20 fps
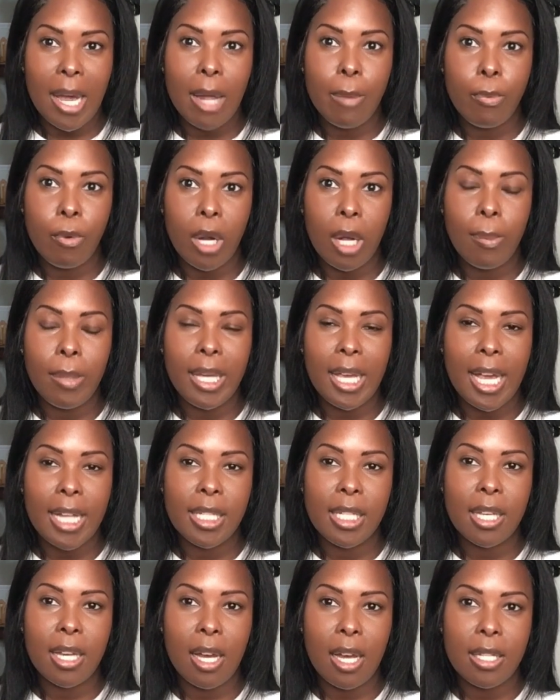I probably had
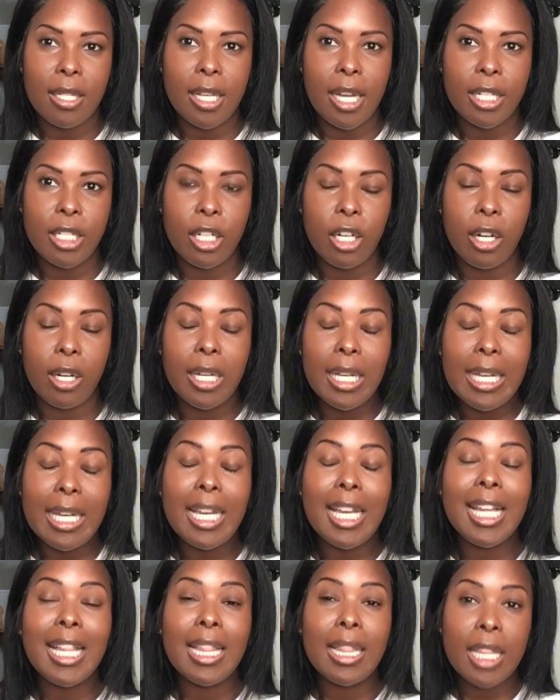to contact her
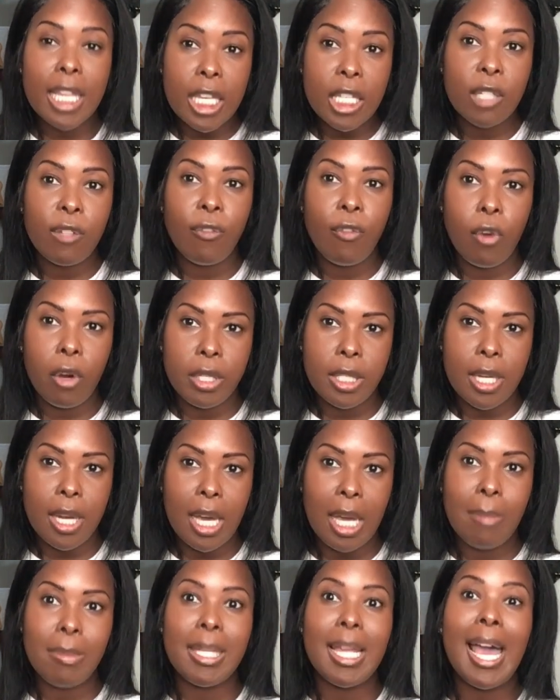at least 4
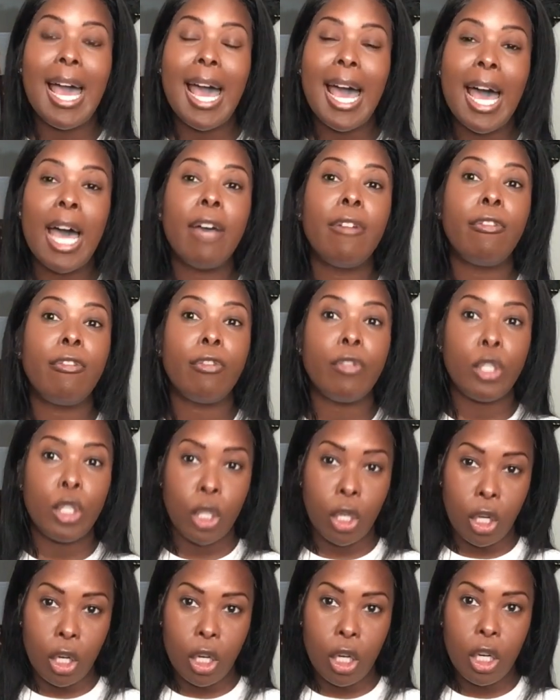times
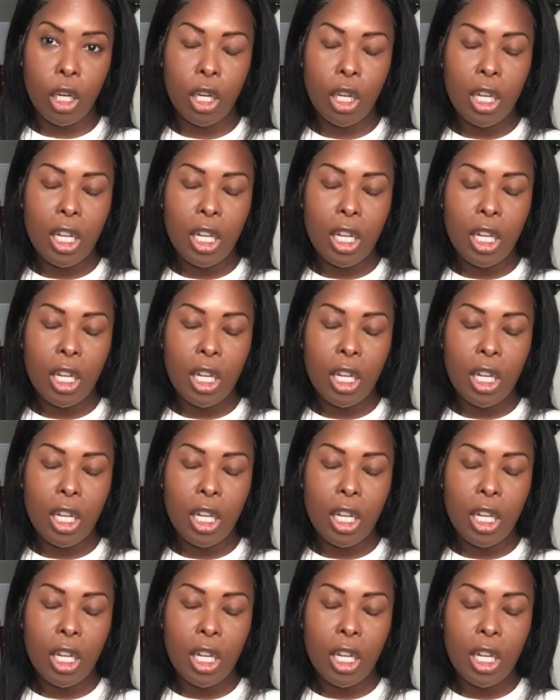after